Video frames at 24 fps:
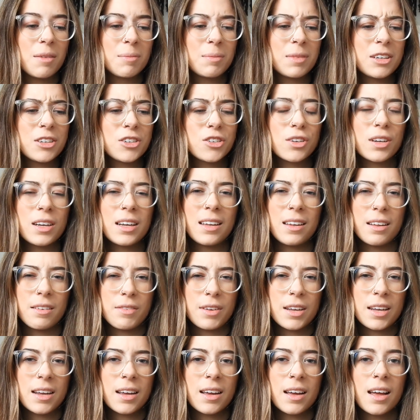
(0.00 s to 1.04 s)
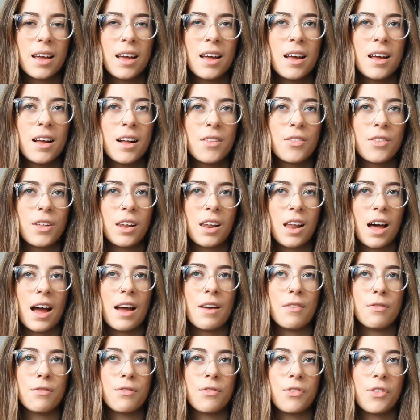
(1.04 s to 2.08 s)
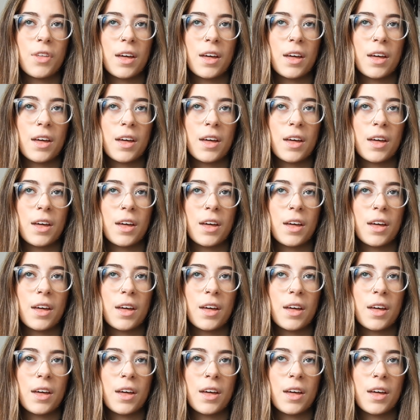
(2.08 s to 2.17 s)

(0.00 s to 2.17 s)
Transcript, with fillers: I'm literally living the life